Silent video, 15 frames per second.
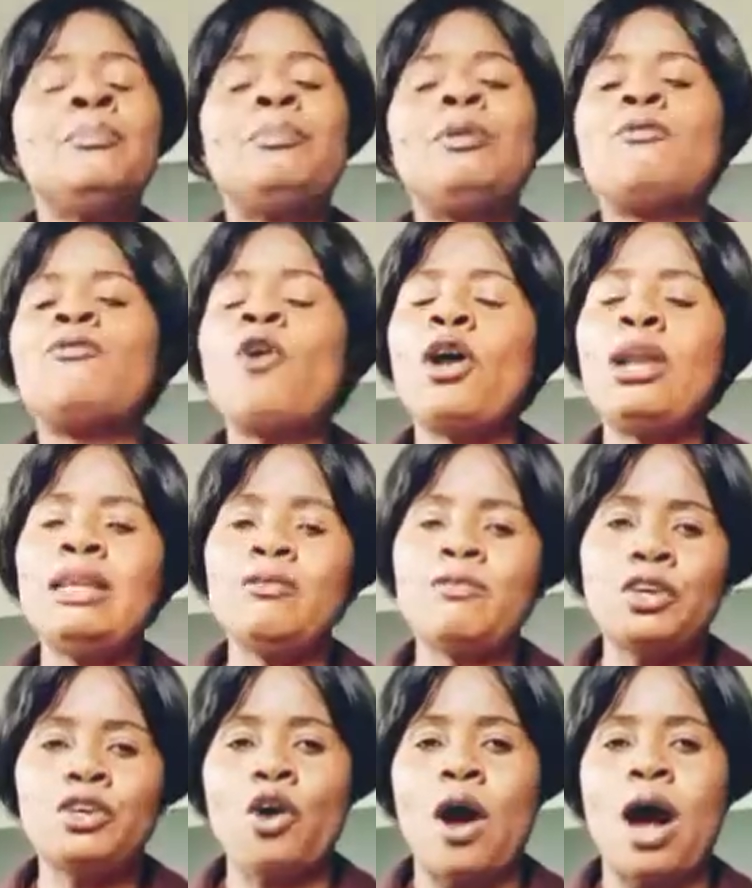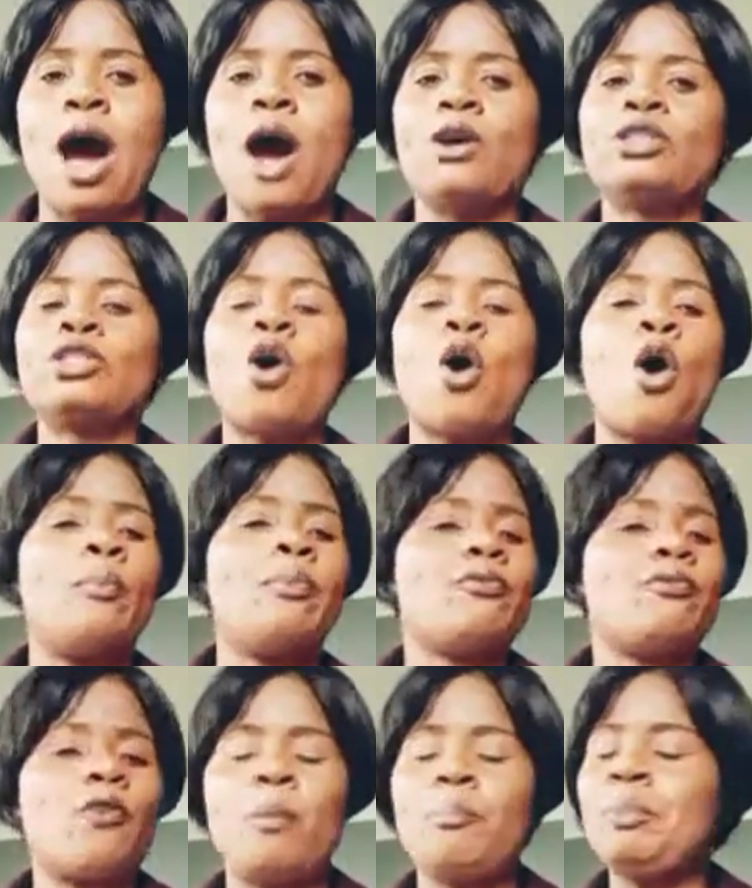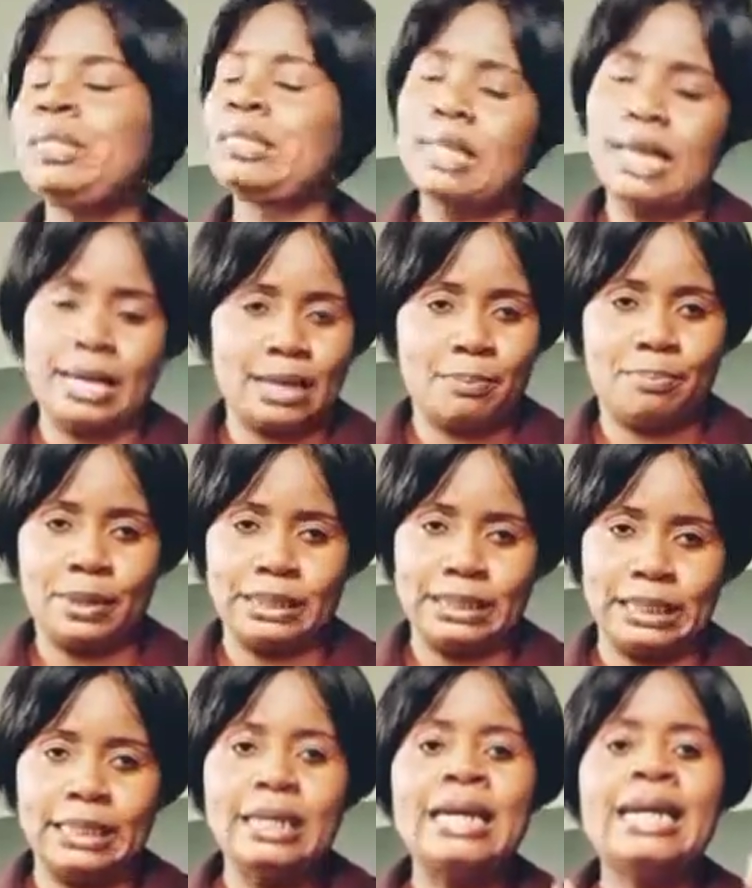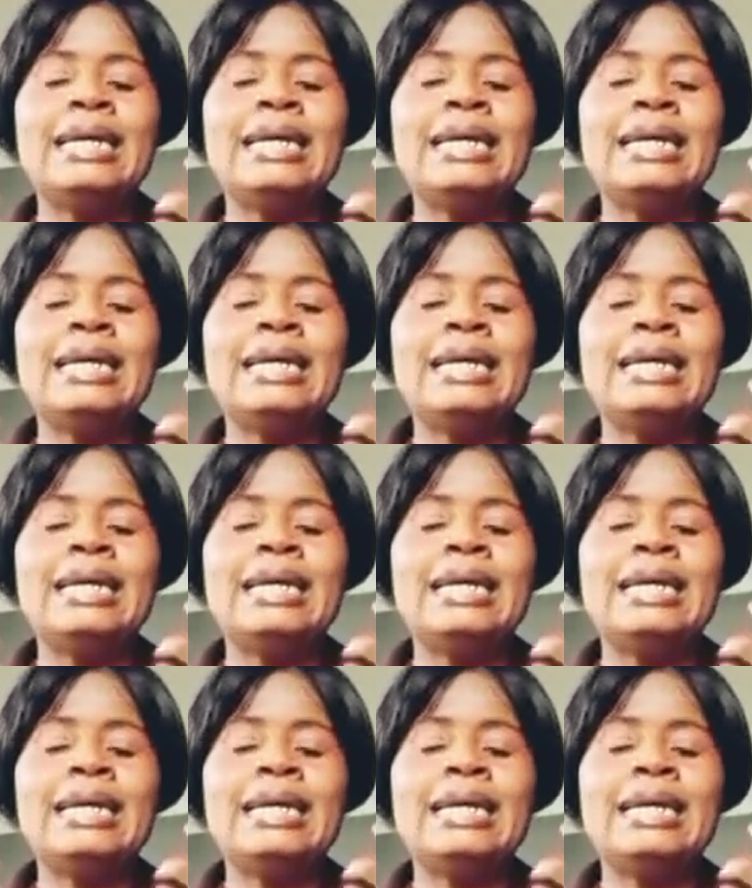before leaving your house or before meeting anybody,